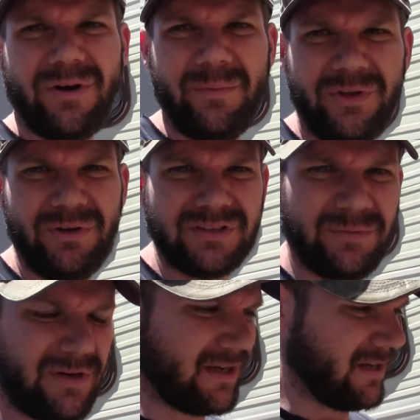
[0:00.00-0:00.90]
what I'm gonna do is
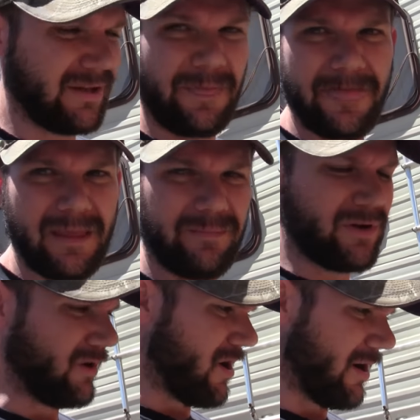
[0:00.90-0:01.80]
I'm gonna, I'm
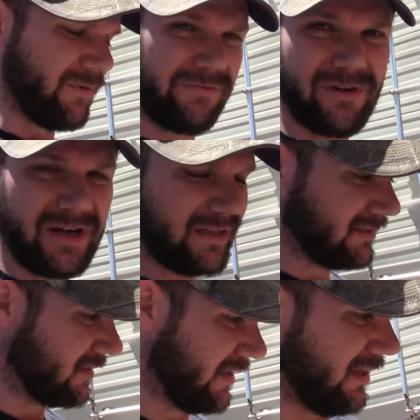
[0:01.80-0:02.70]
gonna go to Harbor Freight
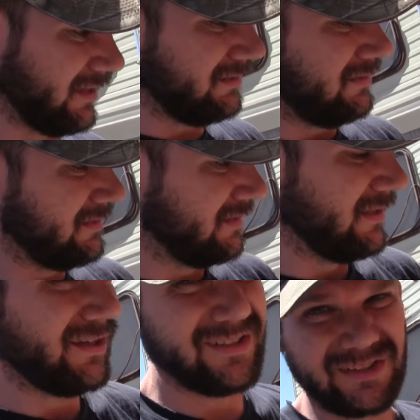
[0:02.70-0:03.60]
again
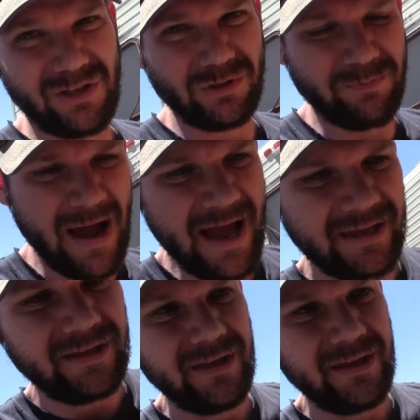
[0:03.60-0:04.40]
because it's close by